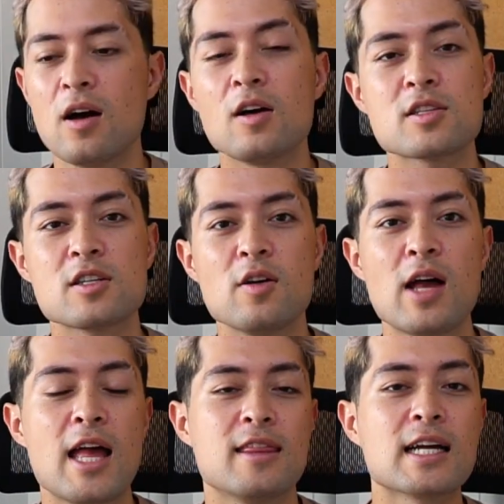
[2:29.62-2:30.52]
Also,
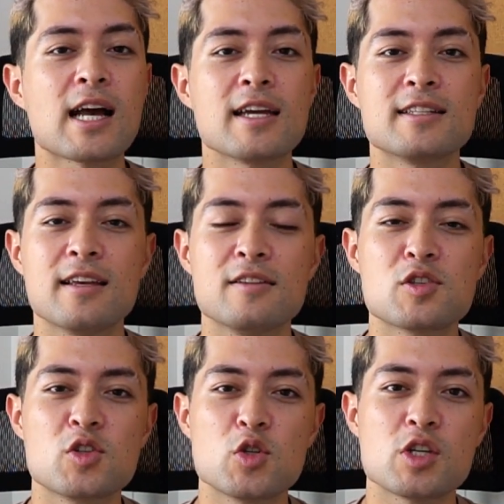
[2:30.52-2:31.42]
the kaiten
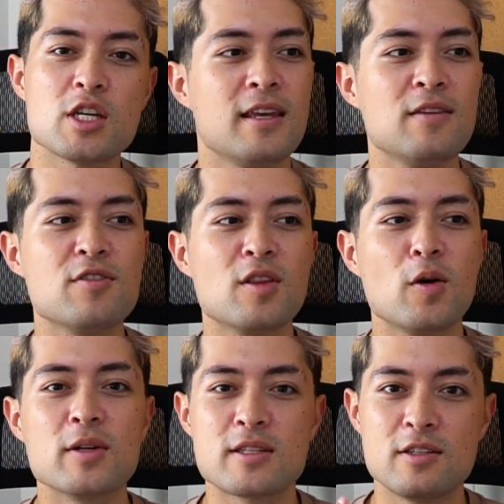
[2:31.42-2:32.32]
sushi, even
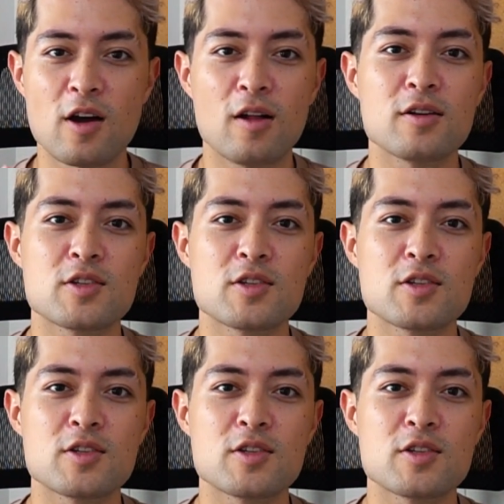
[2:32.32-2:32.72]
though it's dollar